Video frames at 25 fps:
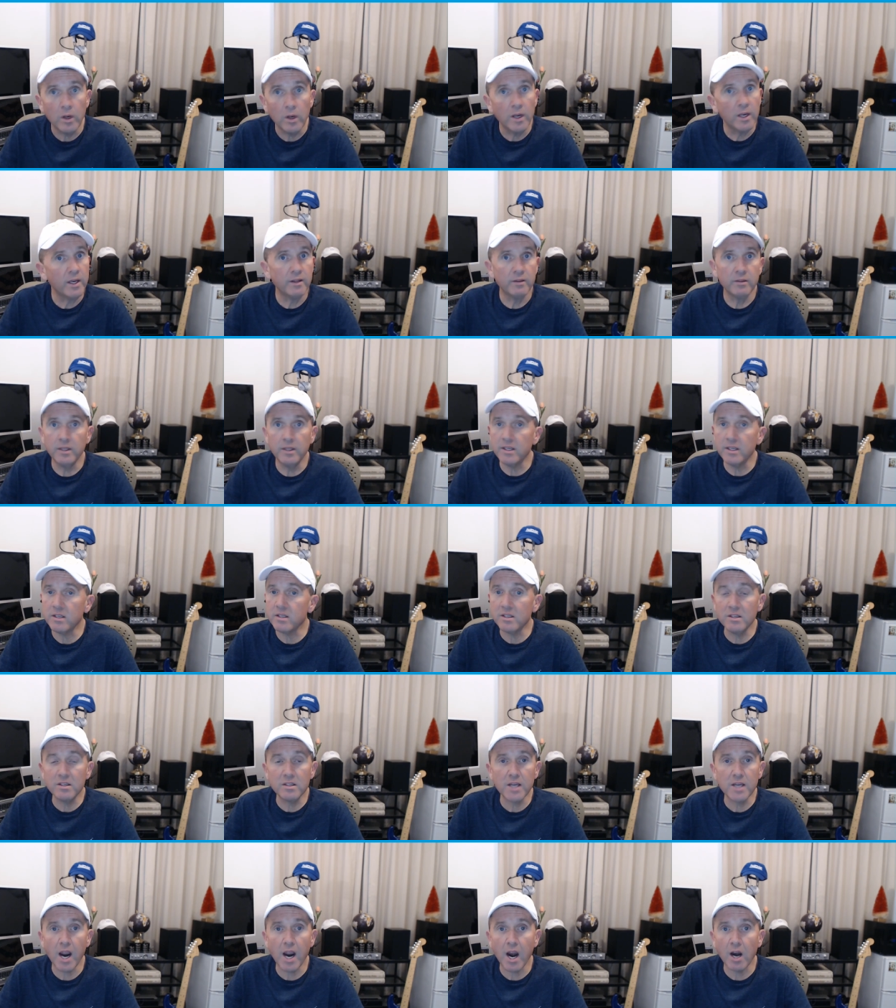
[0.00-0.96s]
This
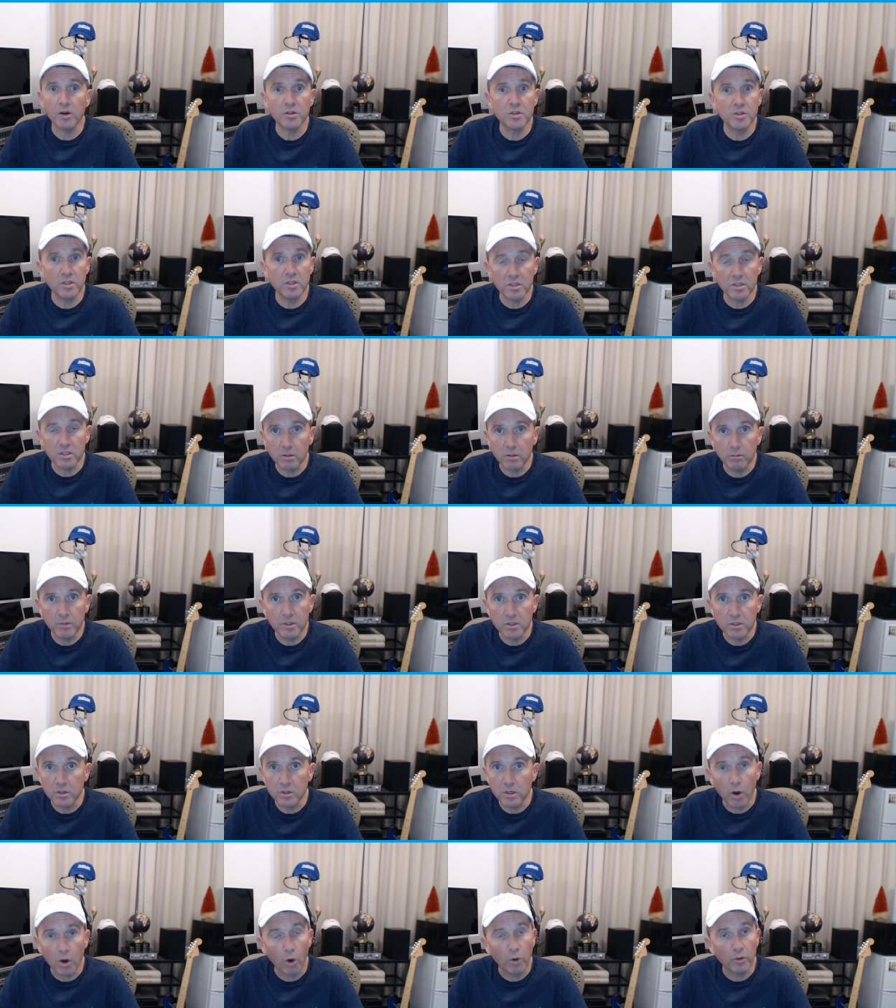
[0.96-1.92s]
entire system is
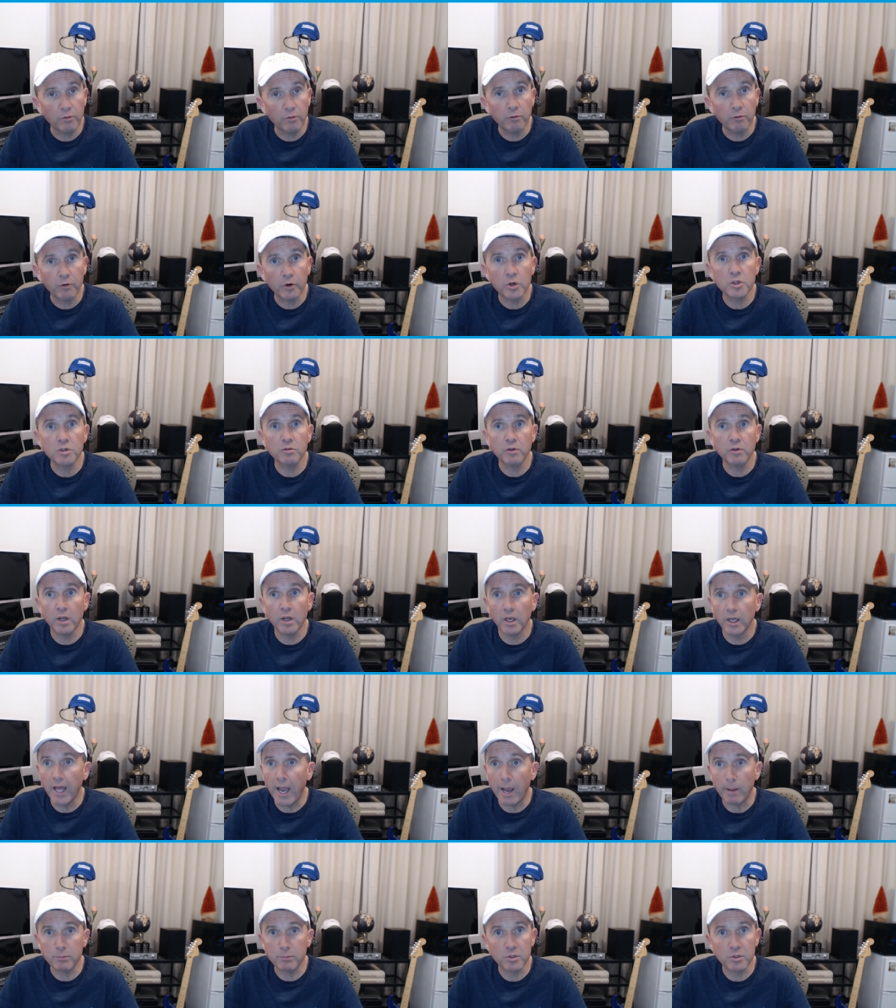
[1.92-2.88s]
on the verge of
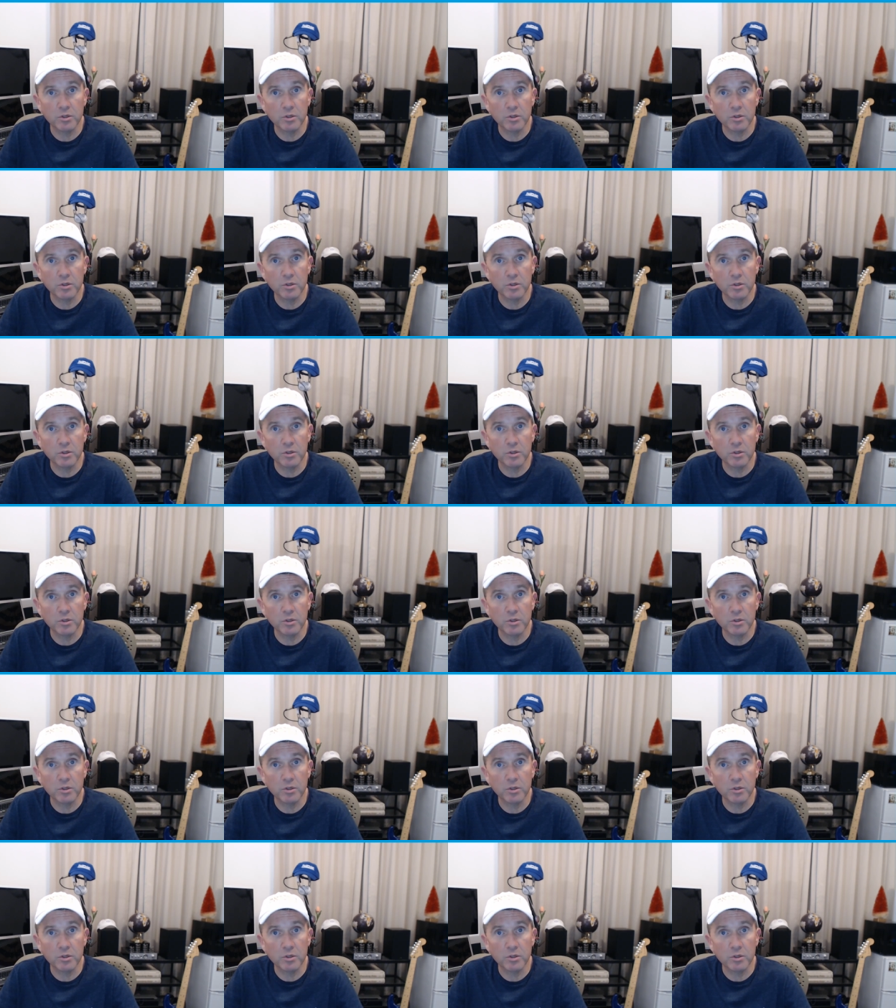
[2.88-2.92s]
collapse.